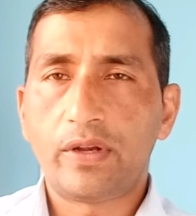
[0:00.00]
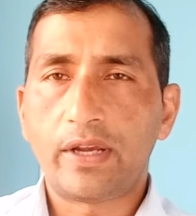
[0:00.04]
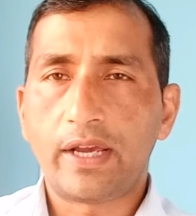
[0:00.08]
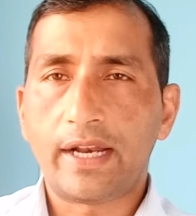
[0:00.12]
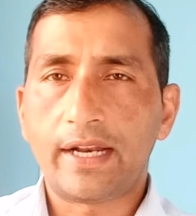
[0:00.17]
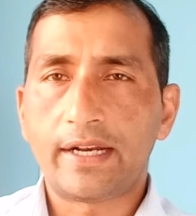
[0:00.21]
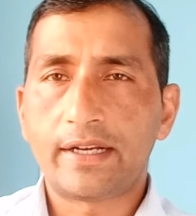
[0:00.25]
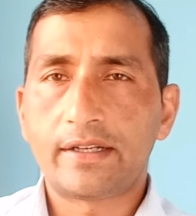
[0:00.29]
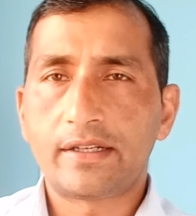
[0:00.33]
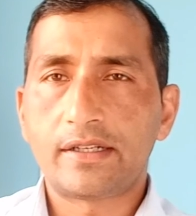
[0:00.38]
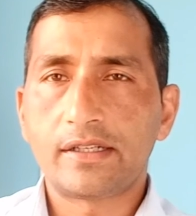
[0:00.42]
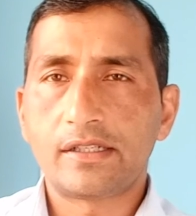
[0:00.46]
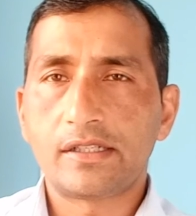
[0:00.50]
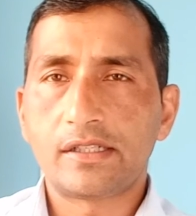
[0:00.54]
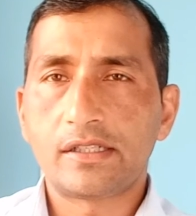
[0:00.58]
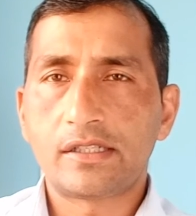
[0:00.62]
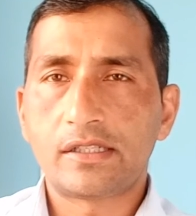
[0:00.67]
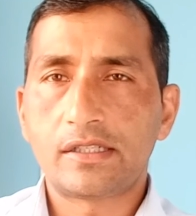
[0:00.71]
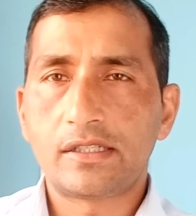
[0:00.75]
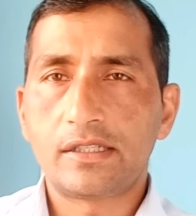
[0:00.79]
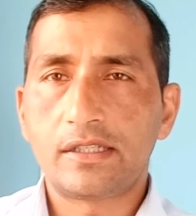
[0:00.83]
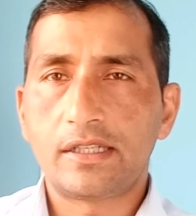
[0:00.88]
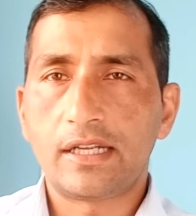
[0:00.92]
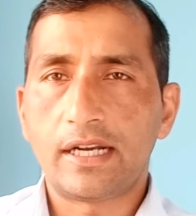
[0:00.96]

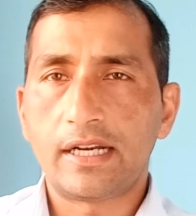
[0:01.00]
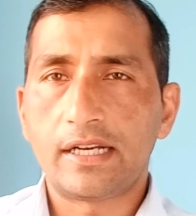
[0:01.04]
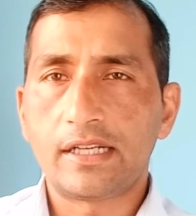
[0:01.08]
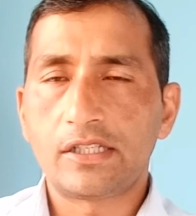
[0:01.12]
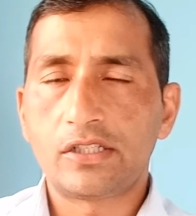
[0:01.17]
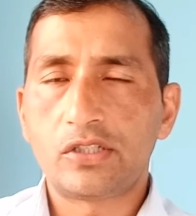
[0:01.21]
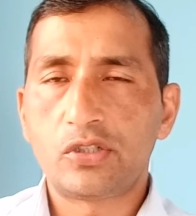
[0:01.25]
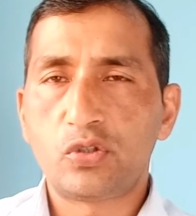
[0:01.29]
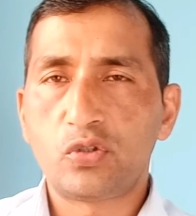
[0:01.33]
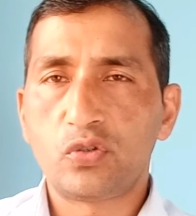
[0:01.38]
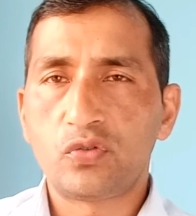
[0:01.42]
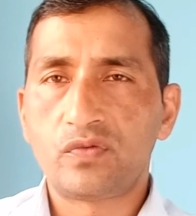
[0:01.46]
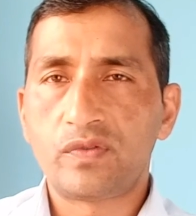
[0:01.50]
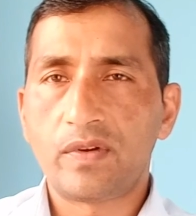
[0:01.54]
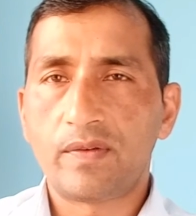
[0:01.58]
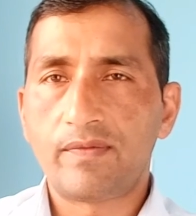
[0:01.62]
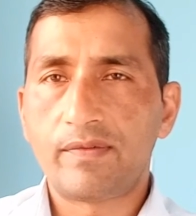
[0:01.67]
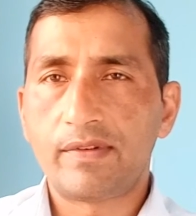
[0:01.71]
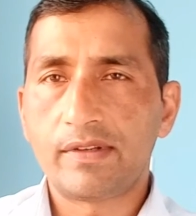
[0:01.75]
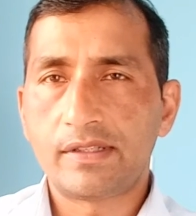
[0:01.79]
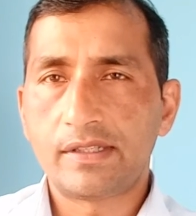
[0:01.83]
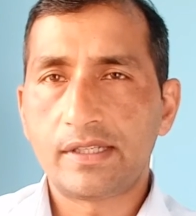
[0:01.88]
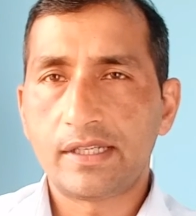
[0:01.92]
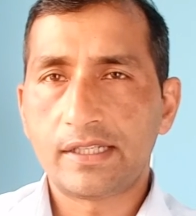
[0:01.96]
characters, that is
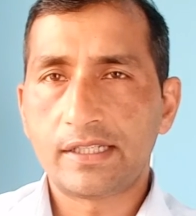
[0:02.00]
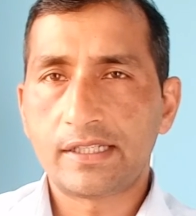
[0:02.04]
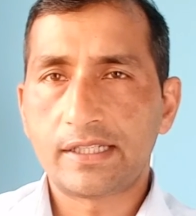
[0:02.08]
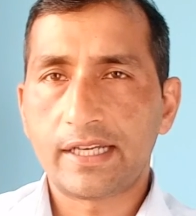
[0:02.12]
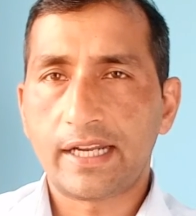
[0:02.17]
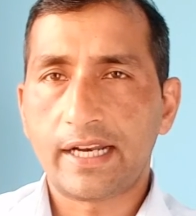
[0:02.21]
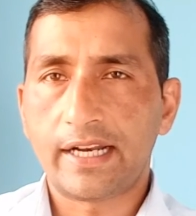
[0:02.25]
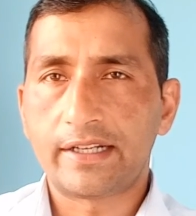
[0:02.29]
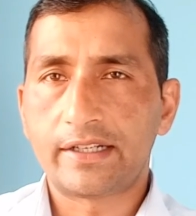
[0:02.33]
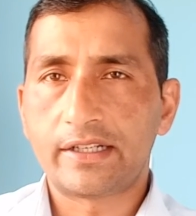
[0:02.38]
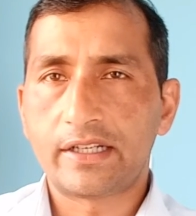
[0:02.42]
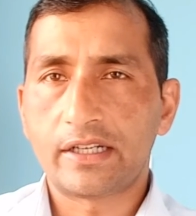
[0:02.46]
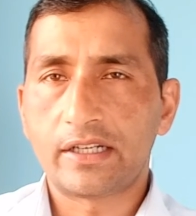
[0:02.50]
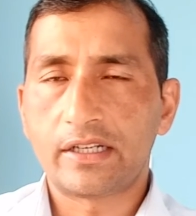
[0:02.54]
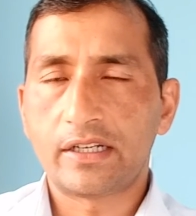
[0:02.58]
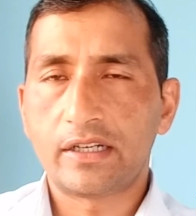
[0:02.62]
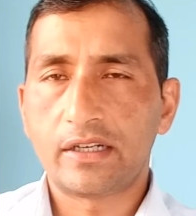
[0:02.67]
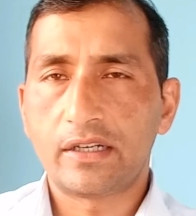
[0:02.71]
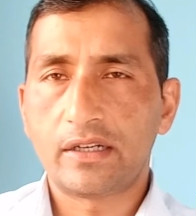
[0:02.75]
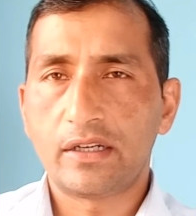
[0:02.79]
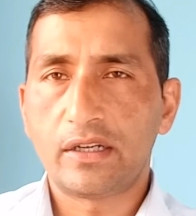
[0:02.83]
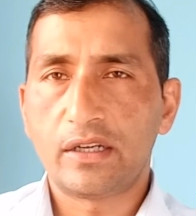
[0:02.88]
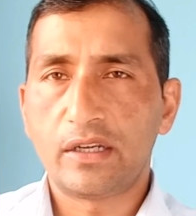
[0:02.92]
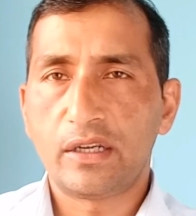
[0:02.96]
256 character
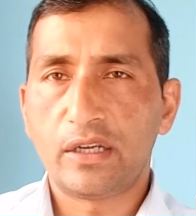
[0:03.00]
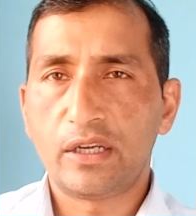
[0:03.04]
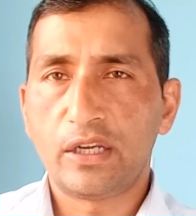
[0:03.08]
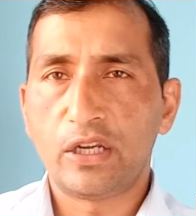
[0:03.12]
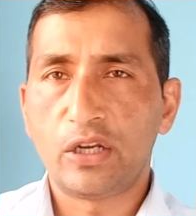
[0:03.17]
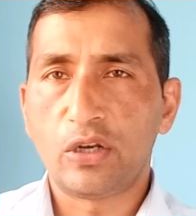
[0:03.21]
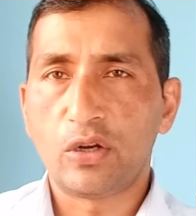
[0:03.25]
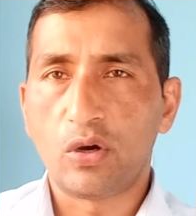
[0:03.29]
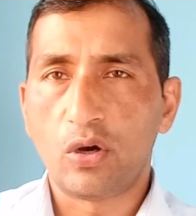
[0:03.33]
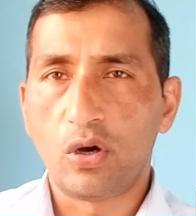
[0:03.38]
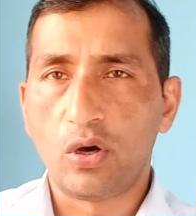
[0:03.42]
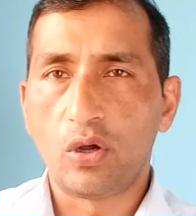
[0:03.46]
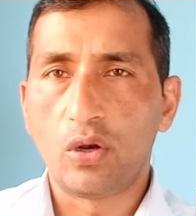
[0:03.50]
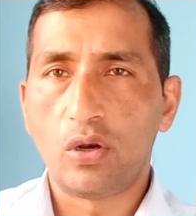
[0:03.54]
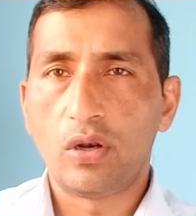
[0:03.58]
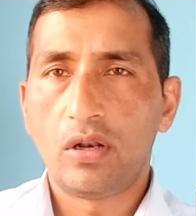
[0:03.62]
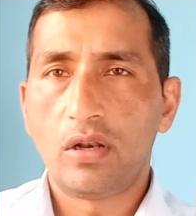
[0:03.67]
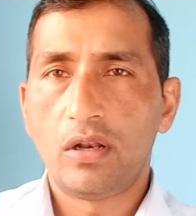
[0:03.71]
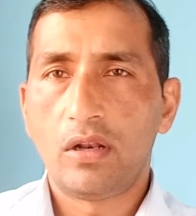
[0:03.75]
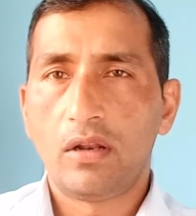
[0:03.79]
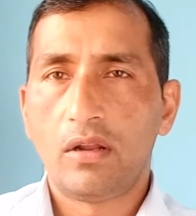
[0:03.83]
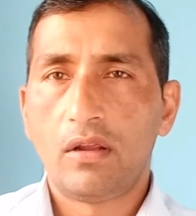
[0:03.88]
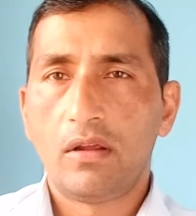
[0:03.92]
in all,